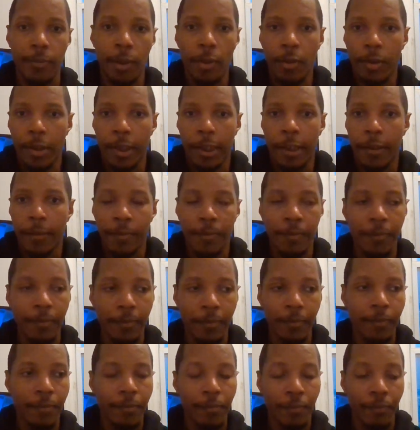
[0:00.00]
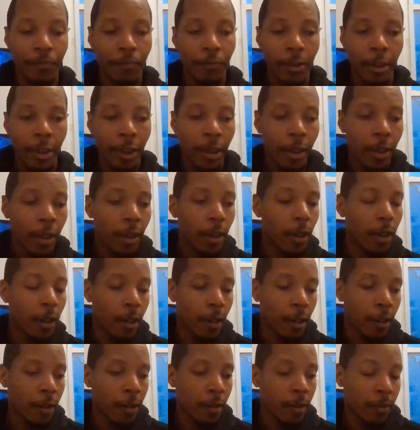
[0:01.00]
Okay.
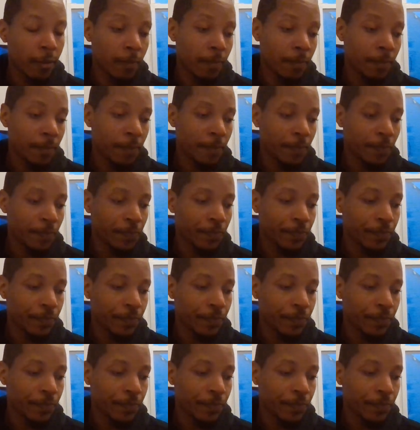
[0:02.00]
Um,